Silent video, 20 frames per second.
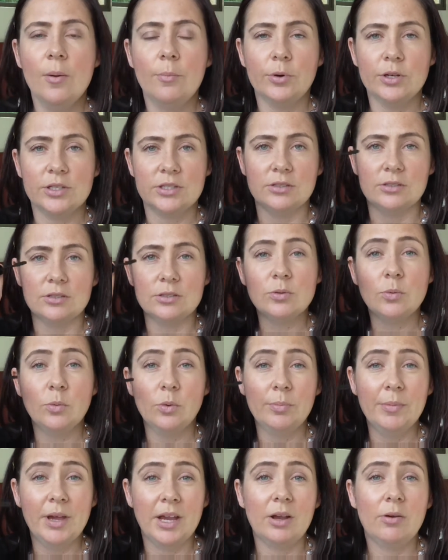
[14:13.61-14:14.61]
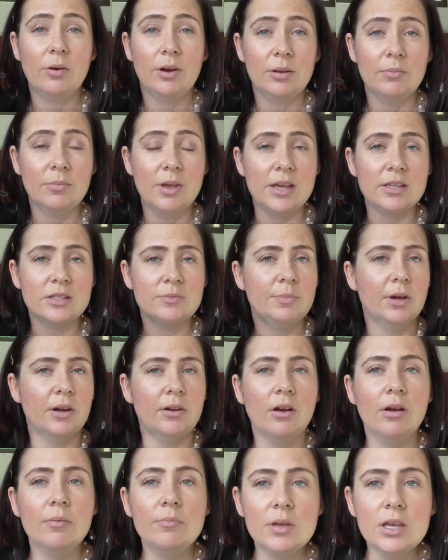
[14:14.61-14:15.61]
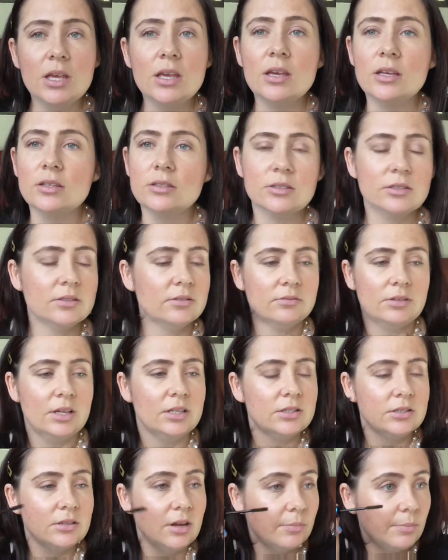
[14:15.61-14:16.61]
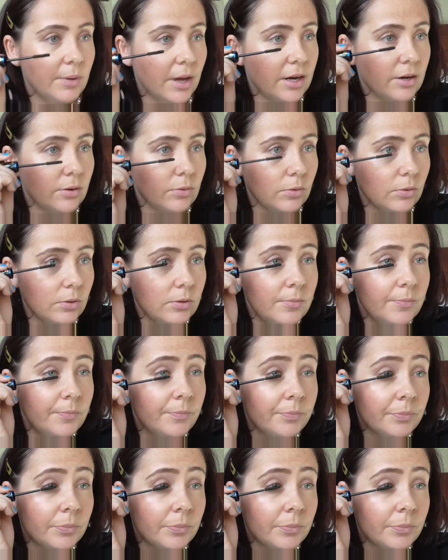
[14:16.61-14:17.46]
bristles will make quite a mess, but on me it's not bad at all.